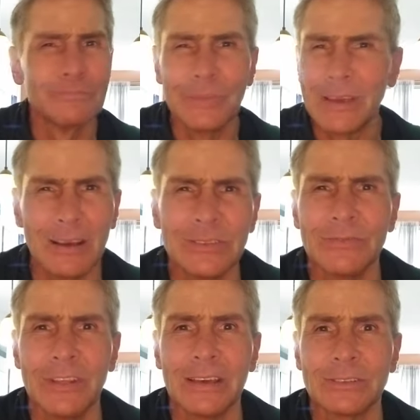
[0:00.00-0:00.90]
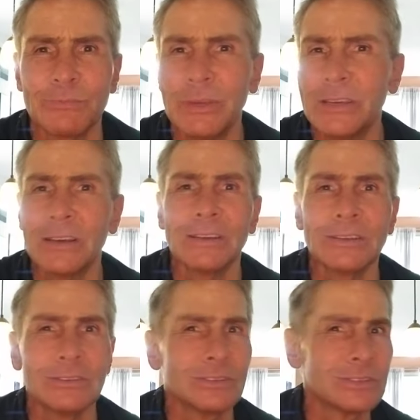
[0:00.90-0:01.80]
because of this,
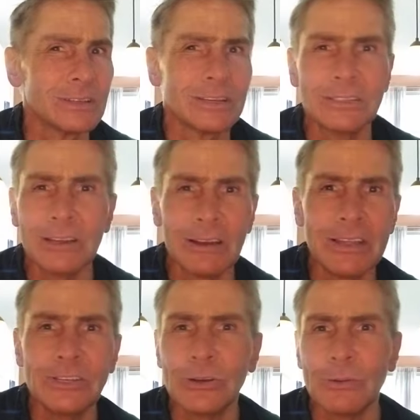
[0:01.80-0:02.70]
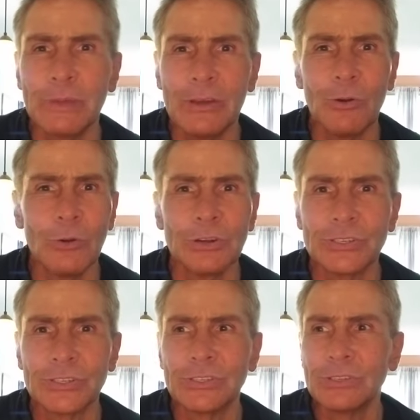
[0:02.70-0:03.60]
because the Kentucky Derby
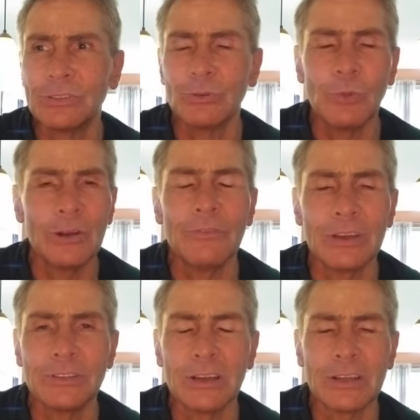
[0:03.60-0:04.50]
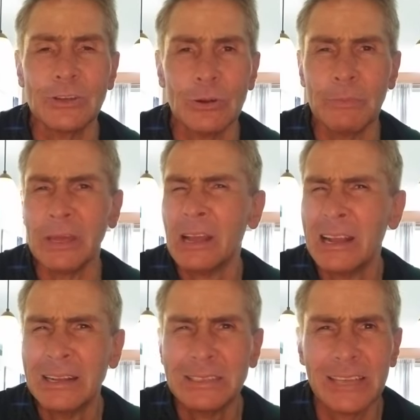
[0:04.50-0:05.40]
horse, the winner of the Kentucky Derby,
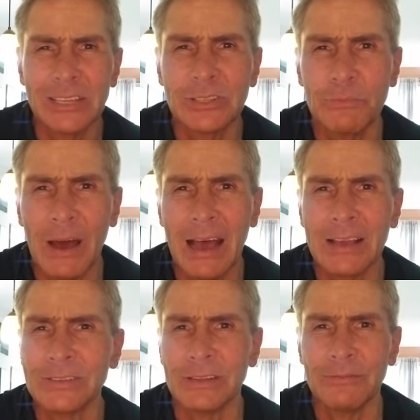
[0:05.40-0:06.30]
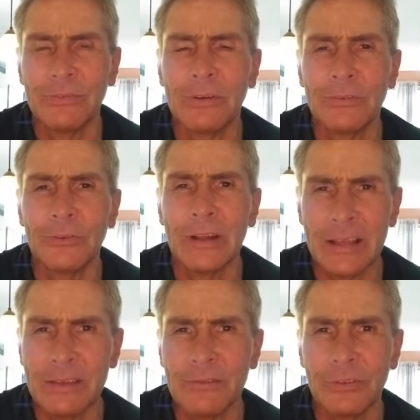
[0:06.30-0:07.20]
tested positive for an
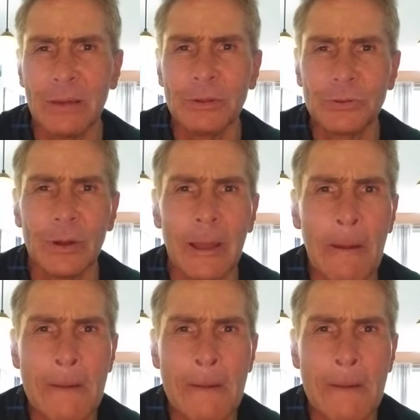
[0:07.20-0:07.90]
anti-inflammatory.